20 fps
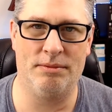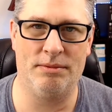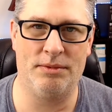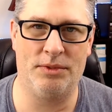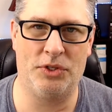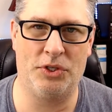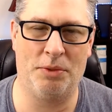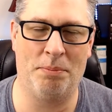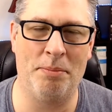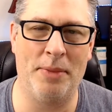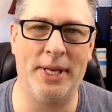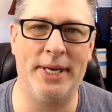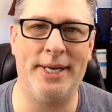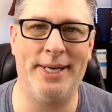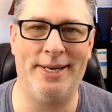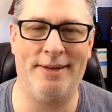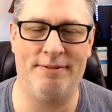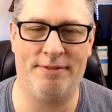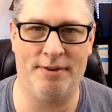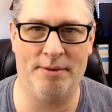
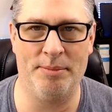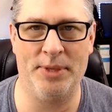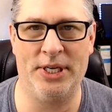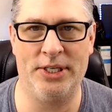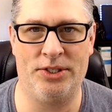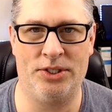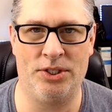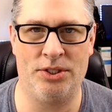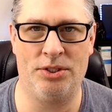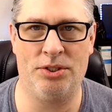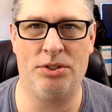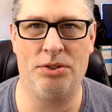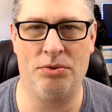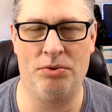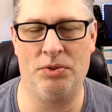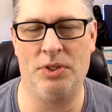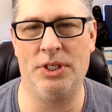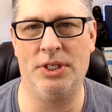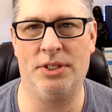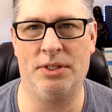submitting information
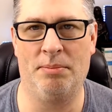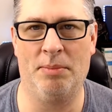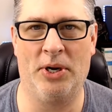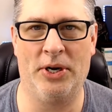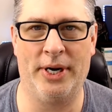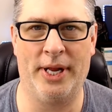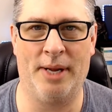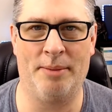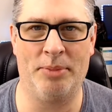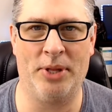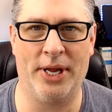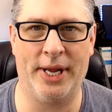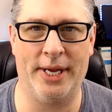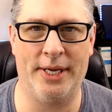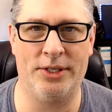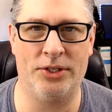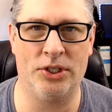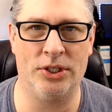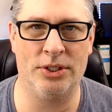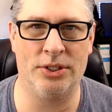to these smart
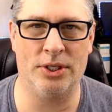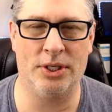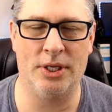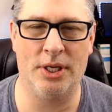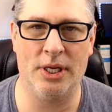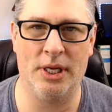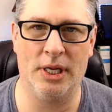applications.